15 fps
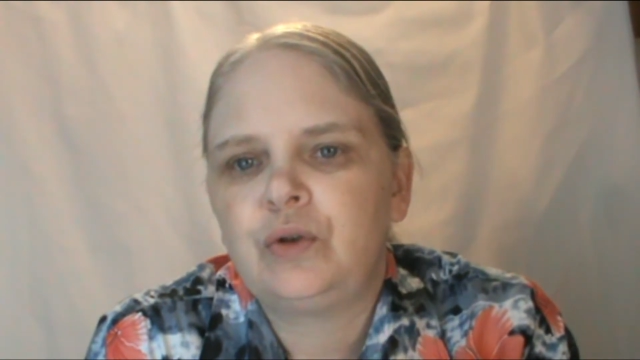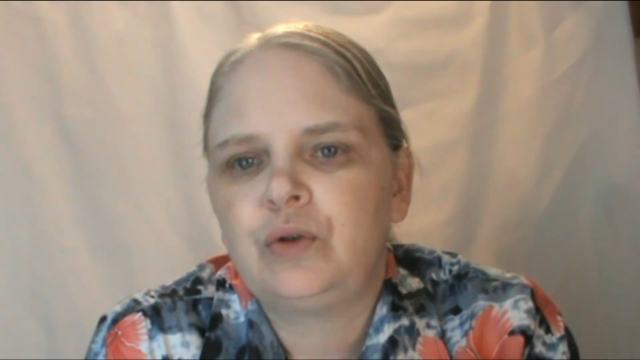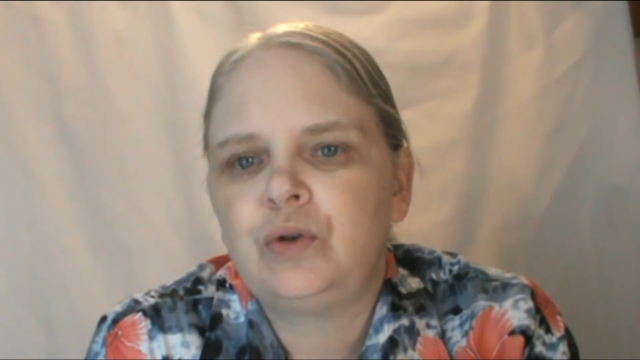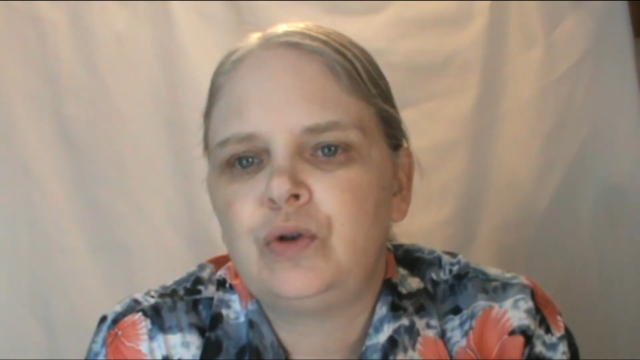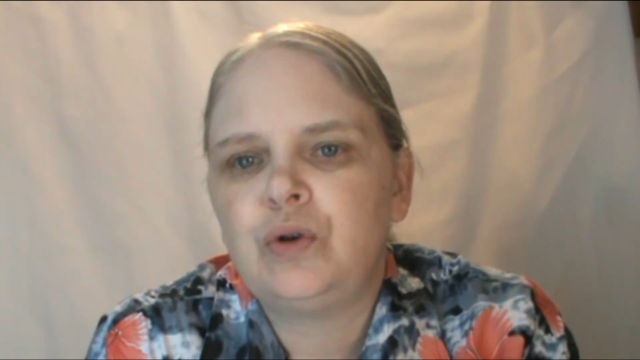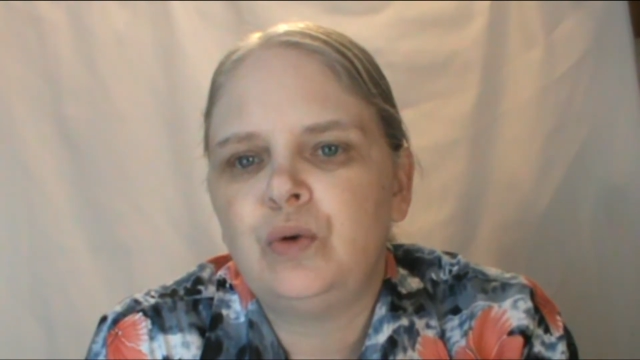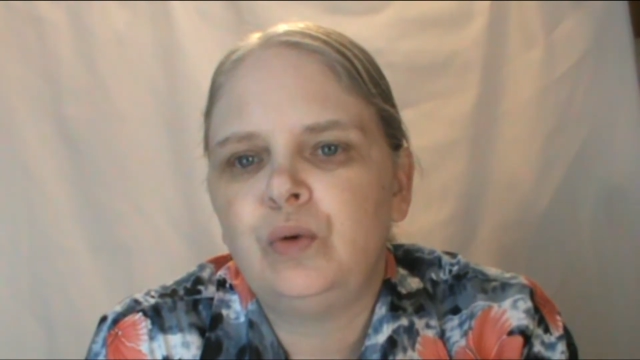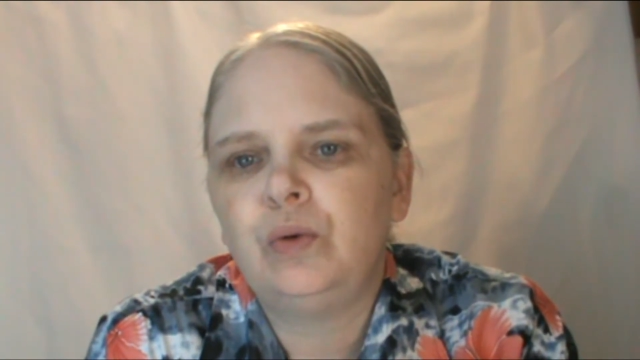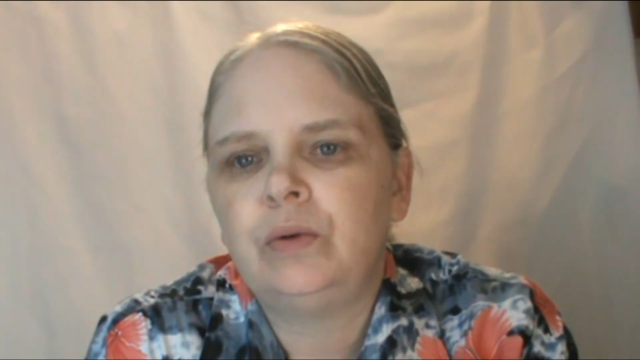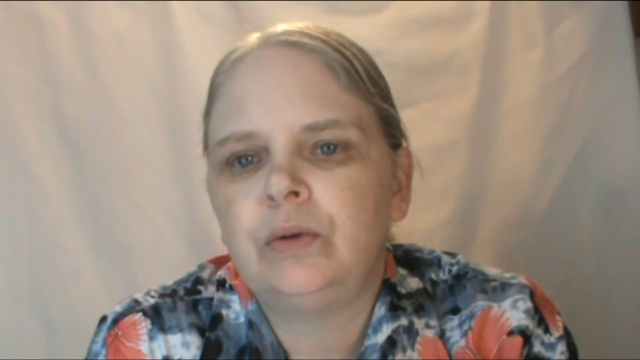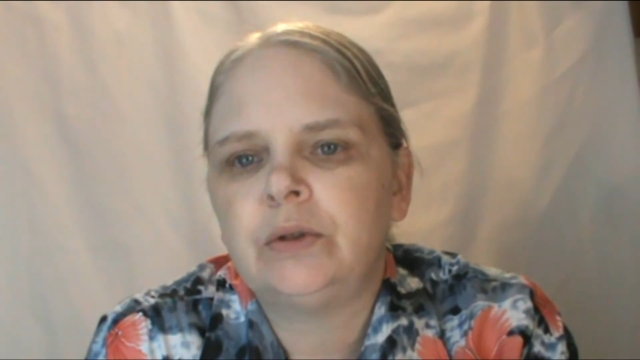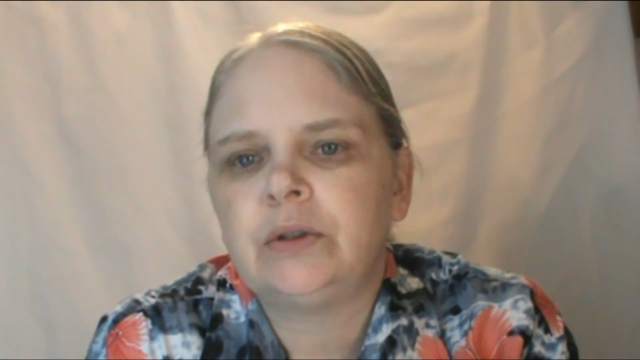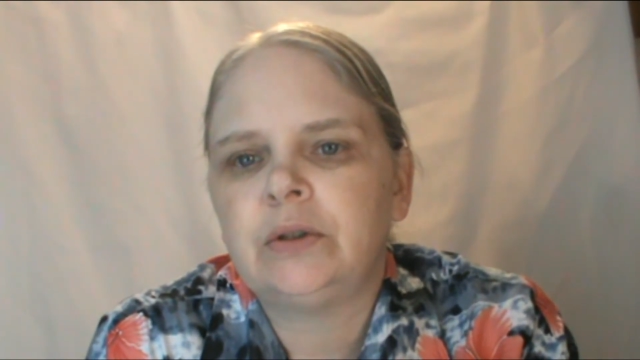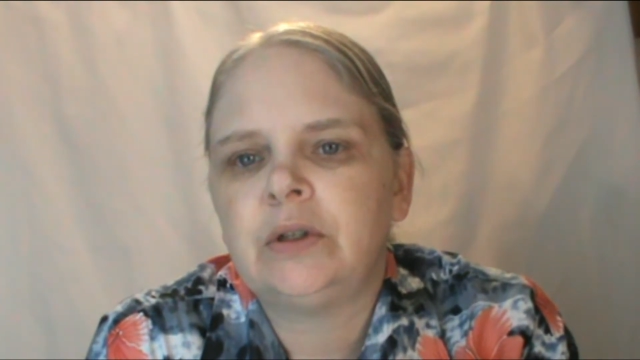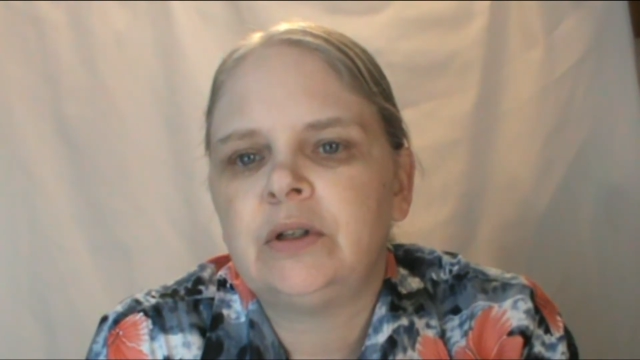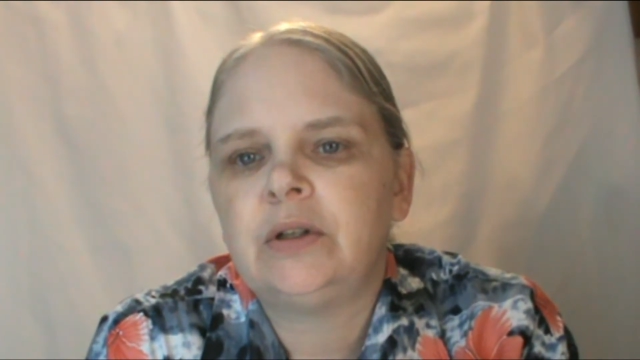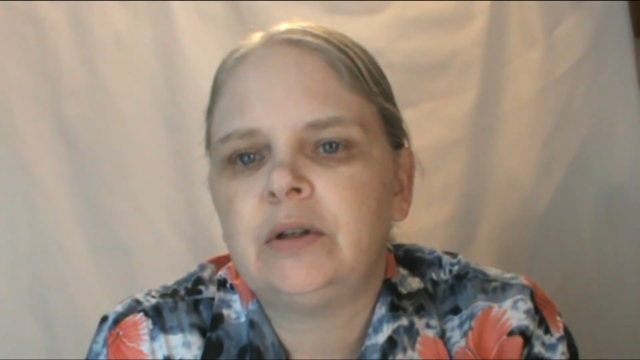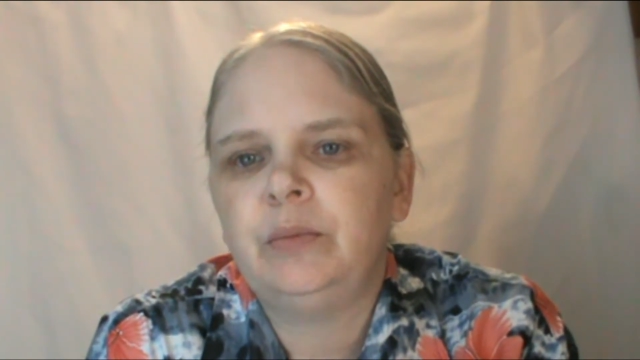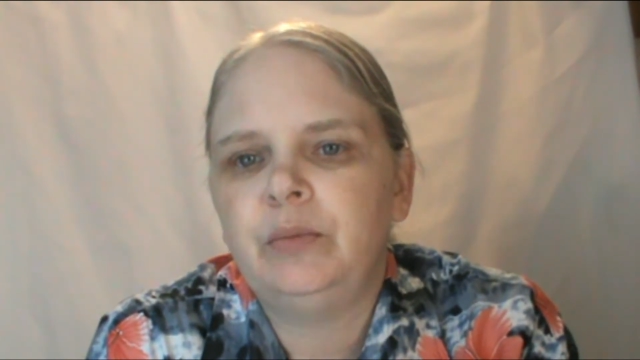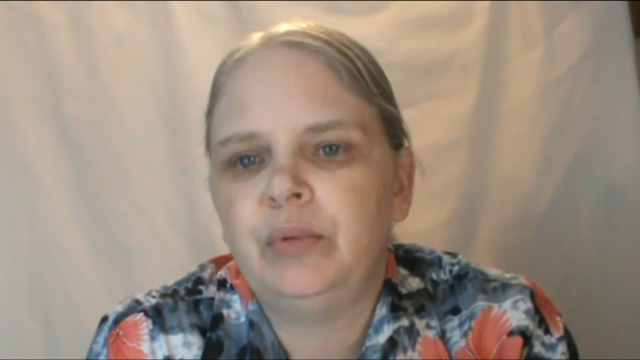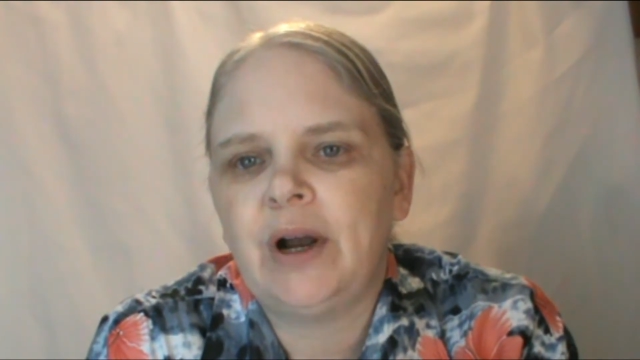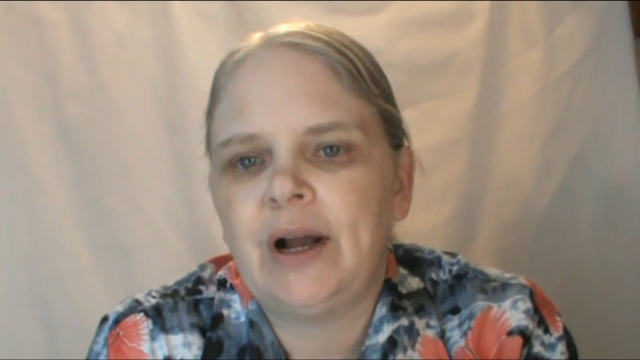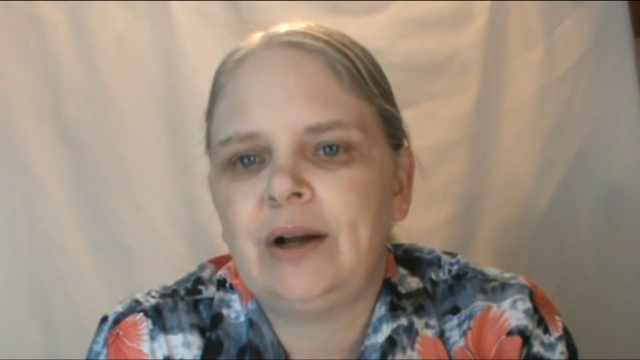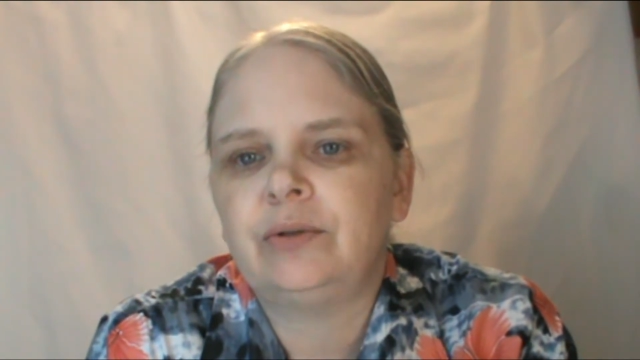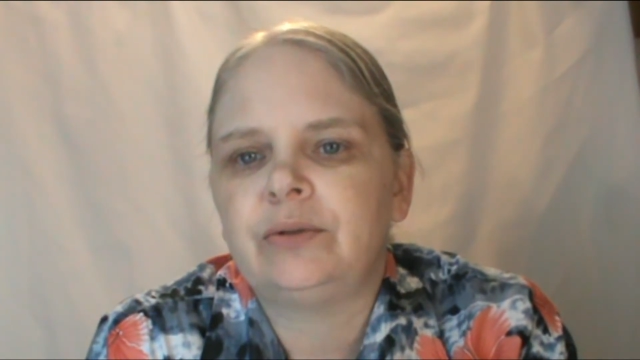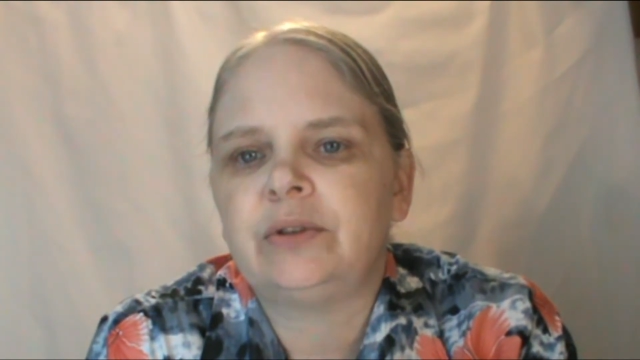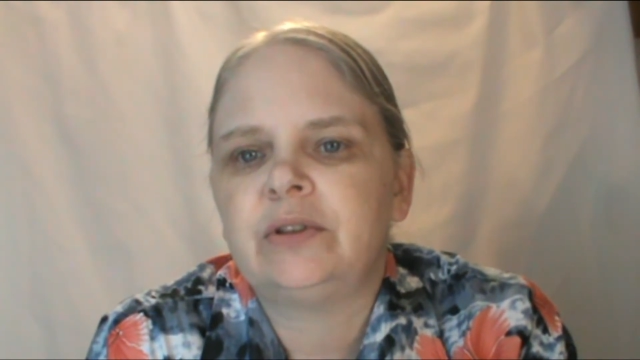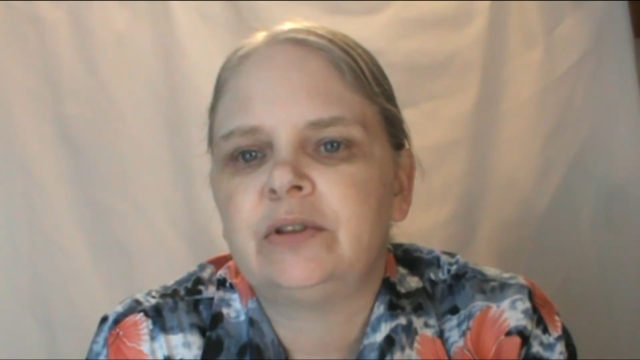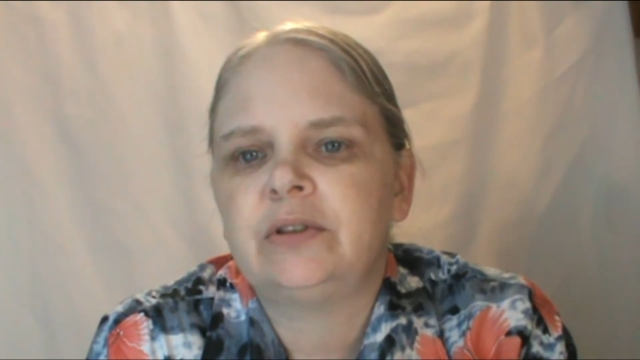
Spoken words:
cool brown,